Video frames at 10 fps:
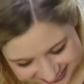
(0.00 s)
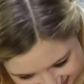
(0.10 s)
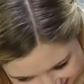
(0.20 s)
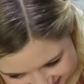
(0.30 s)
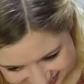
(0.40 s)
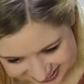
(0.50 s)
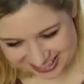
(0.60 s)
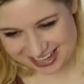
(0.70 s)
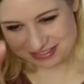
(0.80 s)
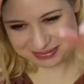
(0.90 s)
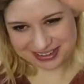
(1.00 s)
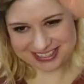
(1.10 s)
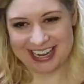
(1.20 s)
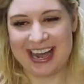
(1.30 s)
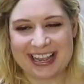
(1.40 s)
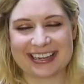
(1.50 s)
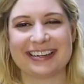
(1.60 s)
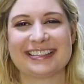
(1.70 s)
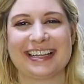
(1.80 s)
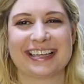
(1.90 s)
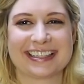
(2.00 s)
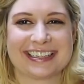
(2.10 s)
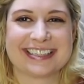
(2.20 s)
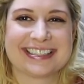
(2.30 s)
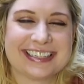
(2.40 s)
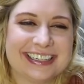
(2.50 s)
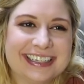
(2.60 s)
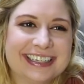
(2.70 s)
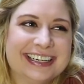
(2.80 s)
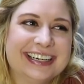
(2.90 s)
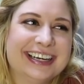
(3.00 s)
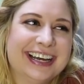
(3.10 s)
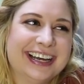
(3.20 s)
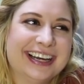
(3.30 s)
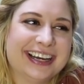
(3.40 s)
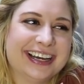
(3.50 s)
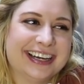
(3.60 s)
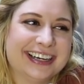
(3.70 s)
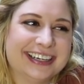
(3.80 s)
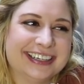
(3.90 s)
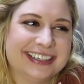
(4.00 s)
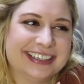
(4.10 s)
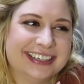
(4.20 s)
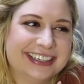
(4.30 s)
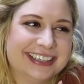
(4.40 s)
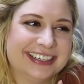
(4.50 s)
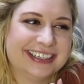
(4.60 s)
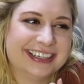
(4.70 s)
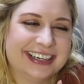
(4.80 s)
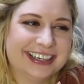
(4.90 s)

[no speech]